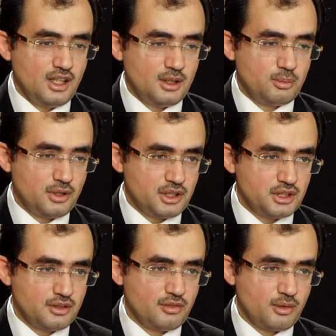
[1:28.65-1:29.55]
and
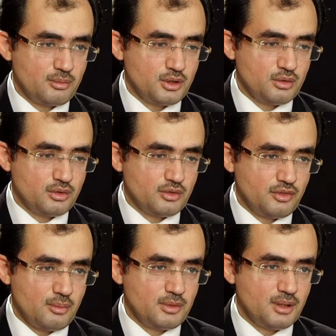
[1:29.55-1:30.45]
pressure from your
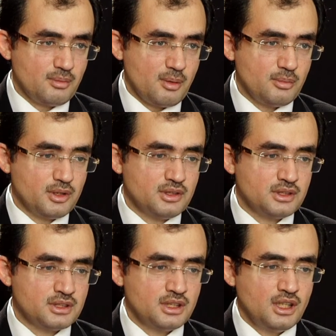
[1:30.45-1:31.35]
family
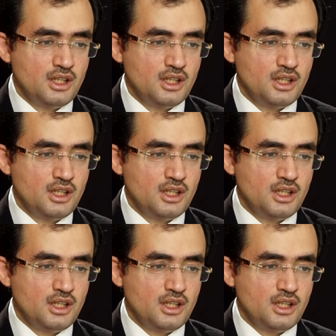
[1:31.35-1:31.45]
members,